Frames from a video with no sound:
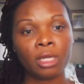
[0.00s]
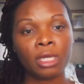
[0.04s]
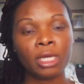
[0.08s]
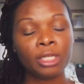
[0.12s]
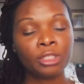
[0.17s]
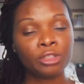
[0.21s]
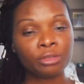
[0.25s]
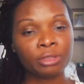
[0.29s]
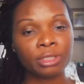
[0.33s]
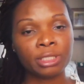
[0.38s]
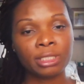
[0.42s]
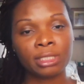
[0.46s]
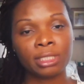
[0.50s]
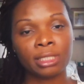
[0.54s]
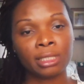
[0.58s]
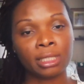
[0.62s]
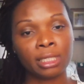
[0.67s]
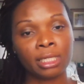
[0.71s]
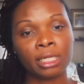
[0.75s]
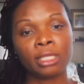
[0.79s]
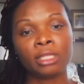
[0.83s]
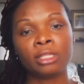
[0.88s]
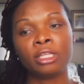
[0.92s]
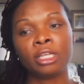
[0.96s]

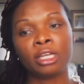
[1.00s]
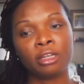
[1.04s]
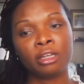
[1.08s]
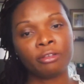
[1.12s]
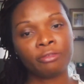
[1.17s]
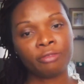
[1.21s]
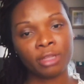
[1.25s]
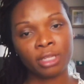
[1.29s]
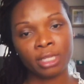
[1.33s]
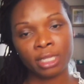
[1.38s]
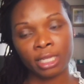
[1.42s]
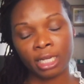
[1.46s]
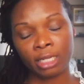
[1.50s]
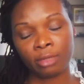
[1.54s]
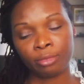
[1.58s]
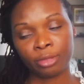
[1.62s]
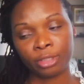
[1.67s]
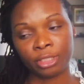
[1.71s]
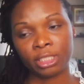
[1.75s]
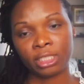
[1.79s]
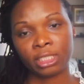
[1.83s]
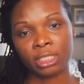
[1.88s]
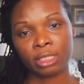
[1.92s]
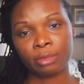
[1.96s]
Interestingly, none of the 9
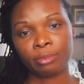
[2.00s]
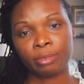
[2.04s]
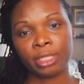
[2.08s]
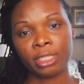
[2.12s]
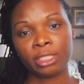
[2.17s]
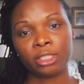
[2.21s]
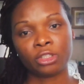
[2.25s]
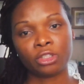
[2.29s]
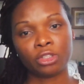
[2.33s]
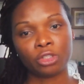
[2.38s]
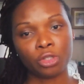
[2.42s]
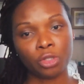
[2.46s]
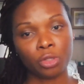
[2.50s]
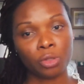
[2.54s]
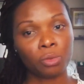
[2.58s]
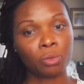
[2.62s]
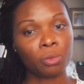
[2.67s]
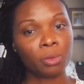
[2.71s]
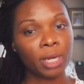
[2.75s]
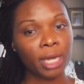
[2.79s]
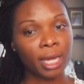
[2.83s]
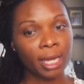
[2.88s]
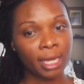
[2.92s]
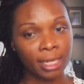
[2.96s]
participants
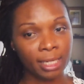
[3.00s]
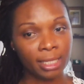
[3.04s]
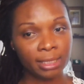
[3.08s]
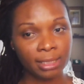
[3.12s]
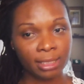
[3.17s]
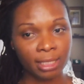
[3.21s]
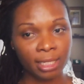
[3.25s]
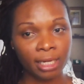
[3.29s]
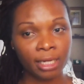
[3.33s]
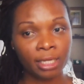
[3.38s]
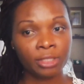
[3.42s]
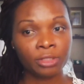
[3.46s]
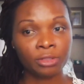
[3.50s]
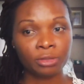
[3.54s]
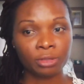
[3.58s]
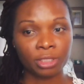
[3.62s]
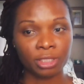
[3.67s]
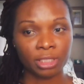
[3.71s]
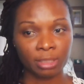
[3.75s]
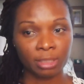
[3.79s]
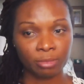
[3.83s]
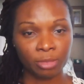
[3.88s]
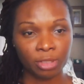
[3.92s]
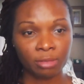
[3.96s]
knew any signs or
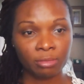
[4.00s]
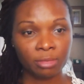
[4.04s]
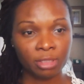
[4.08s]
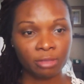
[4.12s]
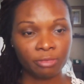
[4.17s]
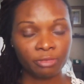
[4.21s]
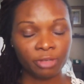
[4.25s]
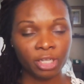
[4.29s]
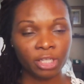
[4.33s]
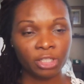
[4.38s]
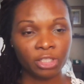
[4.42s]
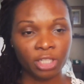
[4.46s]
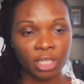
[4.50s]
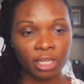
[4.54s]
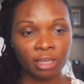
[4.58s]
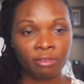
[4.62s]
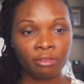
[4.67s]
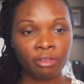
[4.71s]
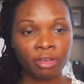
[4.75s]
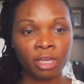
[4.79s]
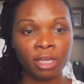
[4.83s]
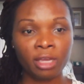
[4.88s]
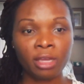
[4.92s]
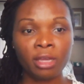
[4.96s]
symptoms of
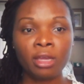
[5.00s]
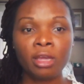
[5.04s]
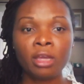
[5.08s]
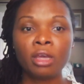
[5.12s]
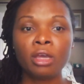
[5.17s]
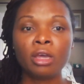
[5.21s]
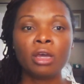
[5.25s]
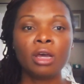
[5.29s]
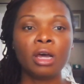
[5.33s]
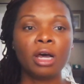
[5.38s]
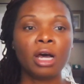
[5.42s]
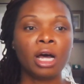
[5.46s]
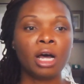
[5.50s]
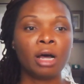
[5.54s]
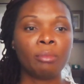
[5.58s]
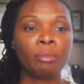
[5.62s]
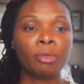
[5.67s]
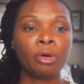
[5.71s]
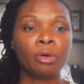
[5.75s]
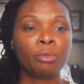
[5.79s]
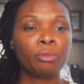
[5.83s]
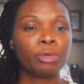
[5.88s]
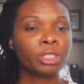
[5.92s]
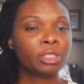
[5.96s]
HIV,
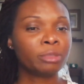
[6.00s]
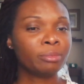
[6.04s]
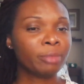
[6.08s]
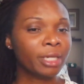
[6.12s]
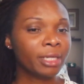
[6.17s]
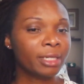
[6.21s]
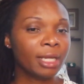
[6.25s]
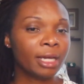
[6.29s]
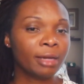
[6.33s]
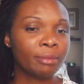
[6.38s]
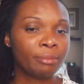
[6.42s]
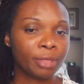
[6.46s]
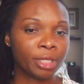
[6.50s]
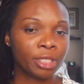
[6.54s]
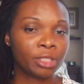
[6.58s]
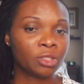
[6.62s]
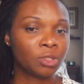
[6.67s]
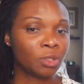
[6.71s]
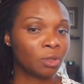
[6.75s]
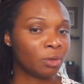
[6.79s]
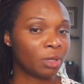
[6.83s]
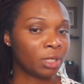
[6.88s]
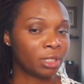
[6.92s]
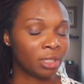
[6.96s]
which might not be
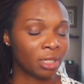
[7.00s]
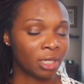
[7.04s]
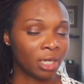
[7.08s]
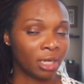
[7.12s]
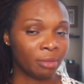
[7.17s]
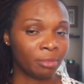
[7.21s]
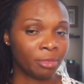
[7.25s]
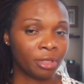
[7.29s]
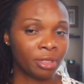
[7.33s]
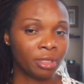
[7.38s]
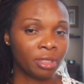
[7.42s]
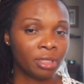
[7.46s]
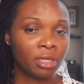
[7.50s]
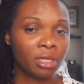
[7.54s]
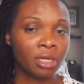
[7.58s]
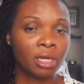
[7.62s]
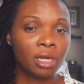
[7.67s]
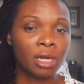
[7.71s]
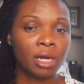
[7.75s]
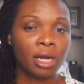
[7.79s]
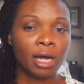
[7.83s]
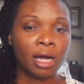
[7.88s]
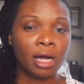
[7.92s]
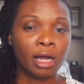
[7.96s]
so uncommon.
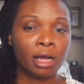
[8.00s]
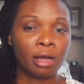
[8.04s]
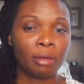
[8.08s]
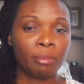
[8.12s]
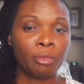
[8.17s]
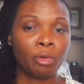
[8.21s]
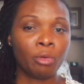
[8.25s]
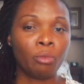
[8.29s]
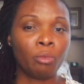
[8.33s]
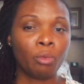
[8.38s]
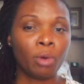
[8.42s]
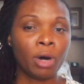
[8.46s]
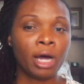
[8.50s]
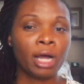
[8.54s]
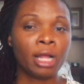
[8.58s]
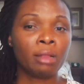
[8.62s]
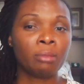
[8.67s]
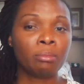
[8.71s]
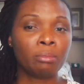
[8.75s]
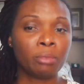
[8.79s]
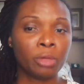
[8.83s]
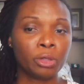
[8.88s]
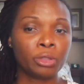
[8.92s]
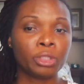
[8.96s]

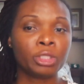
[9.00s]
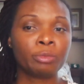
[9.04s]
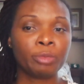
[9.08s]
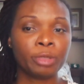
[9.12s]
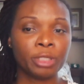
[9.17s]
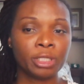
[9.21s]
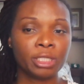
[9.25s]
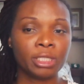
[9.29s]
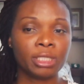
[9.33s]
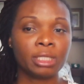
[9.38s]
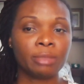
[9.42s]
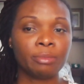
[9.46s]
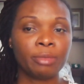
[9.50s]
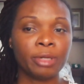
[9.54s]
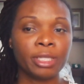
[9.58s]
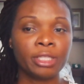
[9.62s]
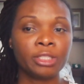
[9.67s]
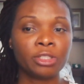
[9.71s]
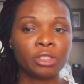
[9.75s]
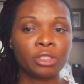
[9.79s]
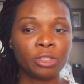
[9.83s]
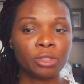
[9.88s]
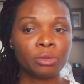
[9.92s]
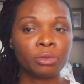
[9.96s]
While most
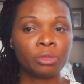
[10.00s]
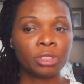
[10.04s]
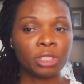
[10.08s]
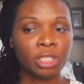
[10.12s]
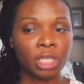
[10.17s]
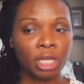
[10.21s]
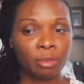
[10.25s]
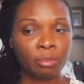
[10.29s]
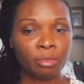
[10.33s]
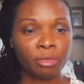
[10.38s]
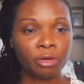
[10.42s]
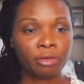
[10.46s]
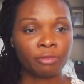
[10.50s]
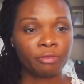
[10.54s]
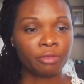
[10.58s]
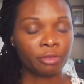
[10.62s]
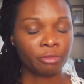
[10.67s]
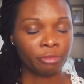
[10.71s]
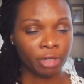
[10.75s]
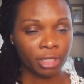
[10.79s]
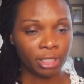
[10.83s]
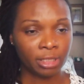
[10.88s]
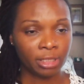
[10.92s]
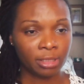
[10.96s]
participants knew some of
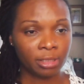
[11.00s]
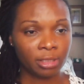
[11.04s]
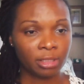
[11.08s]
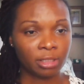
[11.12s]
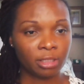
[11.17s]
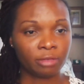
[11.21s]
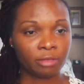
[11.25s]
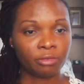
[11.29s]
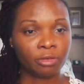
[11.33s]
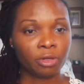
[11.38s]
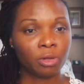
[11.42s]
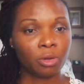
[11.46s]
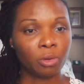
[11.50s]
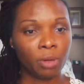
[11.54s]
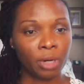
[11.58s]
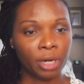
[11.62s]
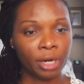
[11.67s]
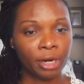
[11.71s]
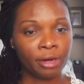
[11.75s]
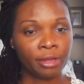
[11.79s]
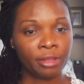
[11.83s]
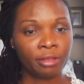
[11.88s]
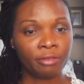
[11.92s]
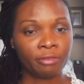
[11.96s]
the risk of
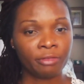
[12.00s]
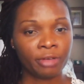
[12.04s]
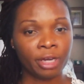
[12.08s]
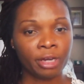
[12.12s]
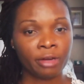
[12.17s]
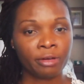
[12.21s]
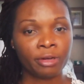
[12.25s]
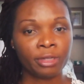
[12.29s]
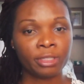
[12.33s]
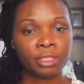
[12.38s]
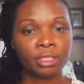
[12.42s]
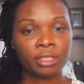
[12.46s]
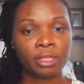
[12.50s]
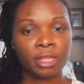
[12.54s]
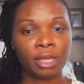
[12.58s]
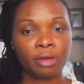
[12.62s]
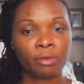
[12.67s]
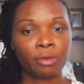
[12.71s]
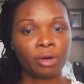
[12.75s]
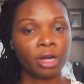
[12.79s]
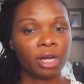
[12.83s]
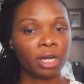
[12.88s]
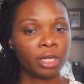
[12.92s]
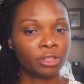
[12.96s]
acquiring the virus,
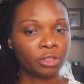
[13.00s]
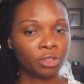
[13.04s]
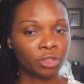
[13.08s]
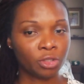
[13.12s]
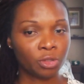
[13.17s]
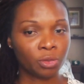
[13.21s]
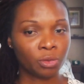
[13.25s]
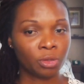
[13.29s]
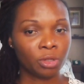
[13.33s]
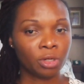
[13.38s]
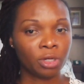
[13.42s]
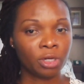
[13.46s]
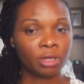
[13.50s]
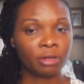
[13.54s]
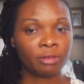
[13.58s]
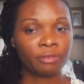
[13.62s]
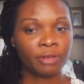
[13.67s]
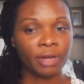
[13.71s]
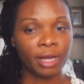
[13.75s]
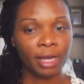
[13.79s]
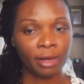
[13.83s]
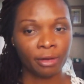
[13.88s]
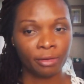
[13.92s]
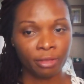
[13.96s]
they were unsure
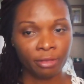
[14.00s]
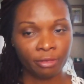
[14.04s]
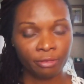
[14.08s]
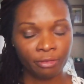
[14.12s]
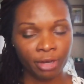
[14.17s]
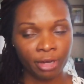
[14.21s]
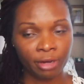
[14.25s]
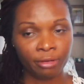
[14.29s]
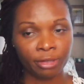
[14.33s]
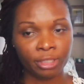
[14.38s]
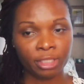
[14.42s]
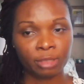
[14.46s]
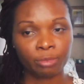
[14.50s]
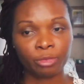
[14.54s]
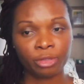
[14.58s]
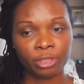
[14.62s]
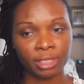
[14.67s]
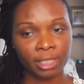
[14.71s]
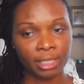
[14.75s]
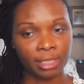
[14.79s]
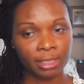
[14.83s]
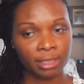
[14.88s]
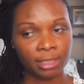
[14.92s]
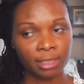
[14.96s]
of how the virus
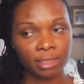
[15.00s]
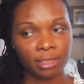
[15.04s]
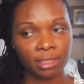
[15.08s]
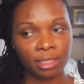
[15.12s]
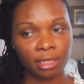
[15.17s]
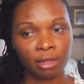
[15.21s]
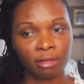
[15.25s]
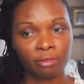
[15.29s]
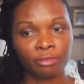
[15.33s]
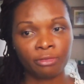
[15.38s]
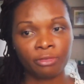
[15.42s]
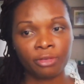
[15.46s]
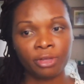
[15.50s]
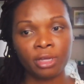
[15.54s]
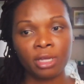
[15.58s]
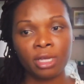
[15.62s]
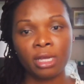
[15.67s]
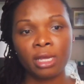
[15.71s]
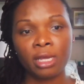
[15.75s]
presents itself.